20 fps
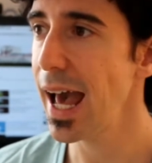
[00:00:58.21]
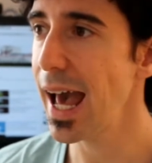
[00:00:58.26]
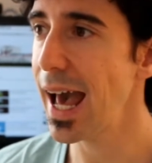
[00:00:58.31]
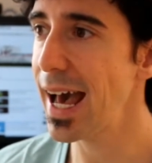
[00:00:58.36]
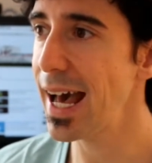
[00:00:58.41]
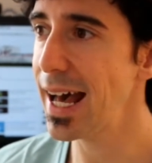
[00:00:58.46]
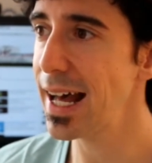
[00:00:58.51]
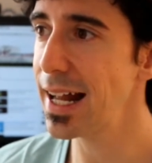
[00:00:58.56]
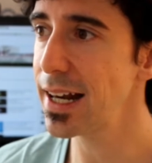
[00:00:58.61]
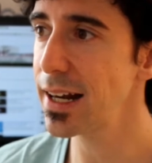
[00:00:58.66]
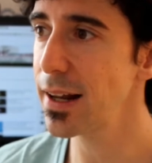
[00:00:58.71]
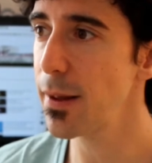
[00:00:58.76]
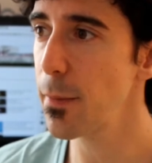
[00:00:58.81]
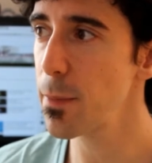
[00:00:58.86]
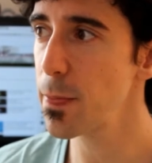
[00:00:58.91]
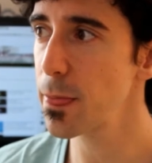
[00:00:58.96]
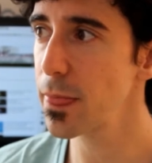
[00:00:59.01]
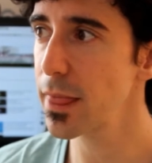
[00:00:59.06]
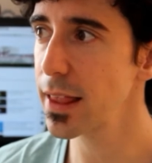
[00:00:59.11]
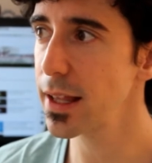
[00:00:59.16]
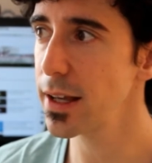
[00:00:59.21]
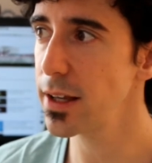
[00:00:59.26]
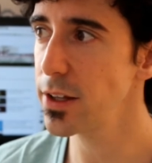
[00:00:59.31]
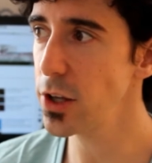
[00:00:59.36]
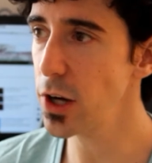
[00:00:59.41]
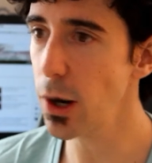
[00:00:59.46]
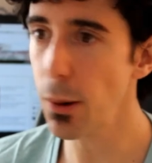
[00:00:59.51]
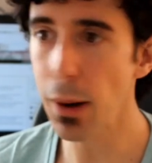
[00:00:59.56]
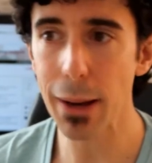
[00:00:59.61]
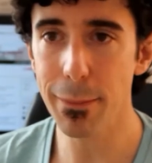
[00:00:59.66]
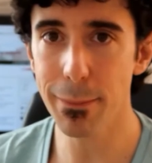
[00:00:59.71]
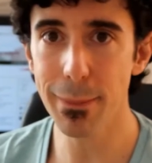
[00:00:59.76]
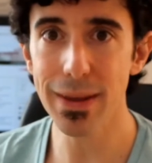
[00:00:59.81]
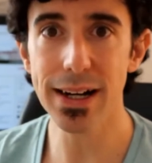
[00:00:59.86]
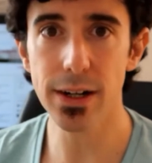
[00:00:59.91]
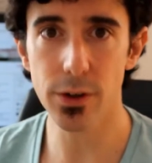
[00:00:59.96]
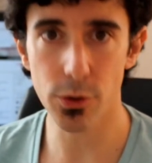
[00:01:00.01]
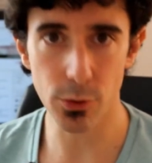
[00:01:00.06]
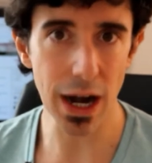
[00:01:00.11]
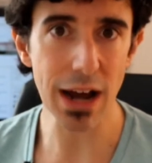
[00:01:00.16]
And you know, I
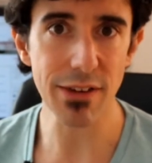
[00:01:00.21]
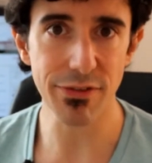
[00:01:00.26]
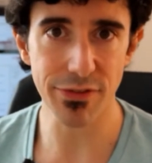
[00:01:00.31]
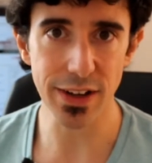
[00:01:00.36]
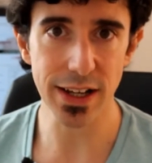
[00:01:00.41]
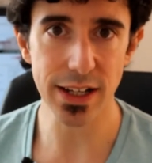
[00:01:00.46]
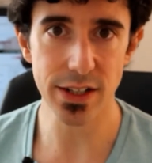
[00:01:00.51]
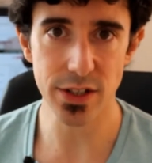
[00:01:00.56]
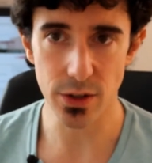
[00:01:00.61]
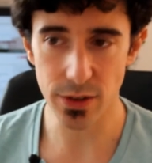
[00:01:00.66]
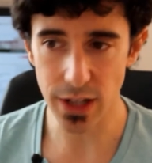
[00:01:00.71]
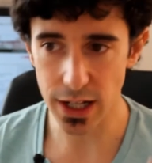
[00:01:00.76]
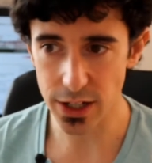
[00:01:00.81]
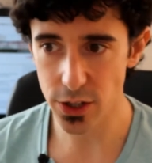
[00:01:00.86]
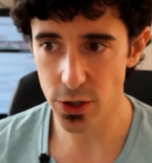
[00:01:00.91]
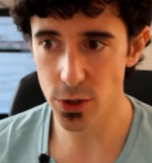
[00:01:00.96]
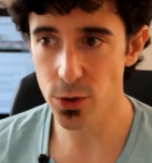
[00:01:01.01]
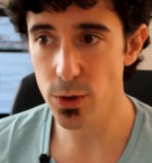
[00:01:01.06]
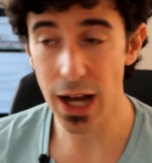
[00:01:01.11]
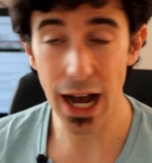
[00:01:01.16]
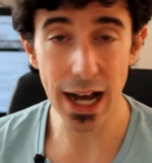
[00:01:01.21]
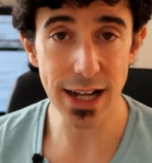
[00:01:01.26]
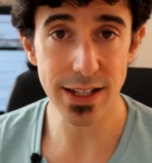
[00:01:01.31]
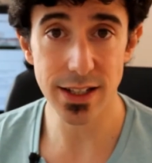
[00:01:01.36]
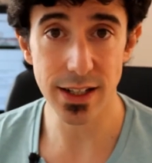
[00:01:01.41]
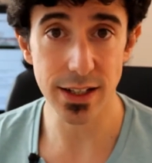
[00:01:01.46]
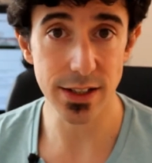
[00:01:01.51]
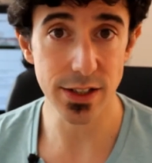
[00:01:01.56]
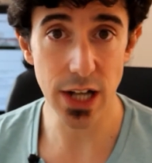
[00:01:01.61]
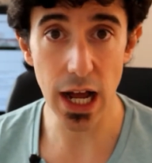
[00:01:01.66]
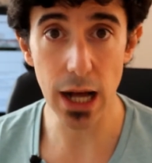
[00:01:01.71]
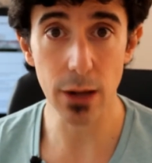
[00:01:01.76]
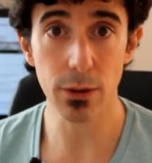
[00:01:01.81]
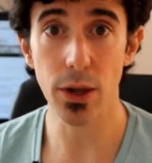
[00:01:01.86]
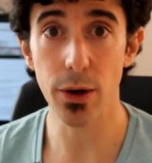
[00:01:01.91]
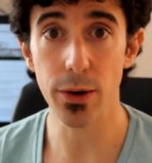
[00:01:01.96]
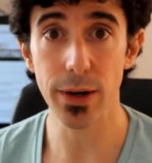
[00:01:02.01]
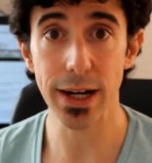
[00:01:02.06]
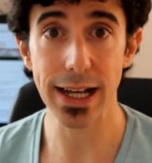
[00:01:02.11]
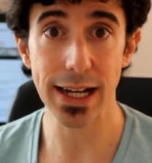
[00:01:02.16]
made a graphic so that you guys can
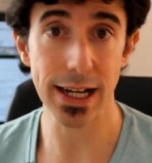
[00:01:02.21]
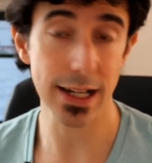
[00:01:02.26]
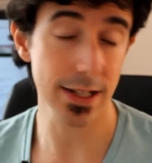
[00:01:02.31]
download it,